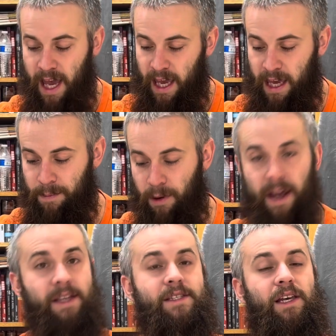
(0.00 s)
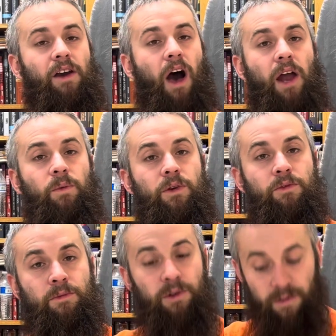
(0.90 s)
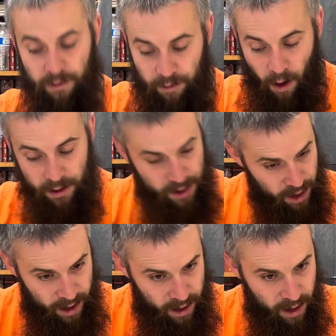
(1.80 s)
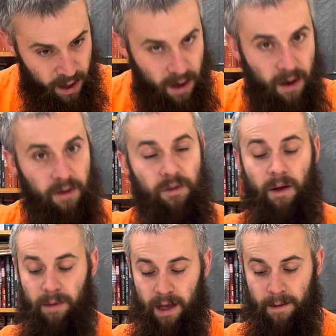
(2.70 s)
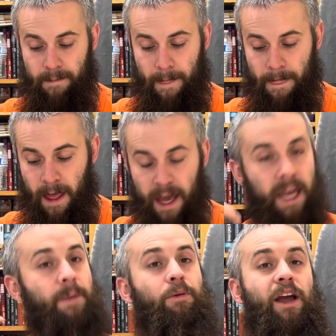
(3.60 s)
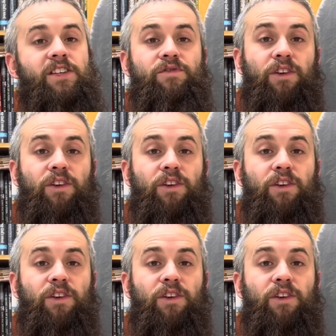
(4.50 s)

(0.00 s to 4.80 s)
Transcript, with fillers: He prays that God would remove falsehood from him, he prays for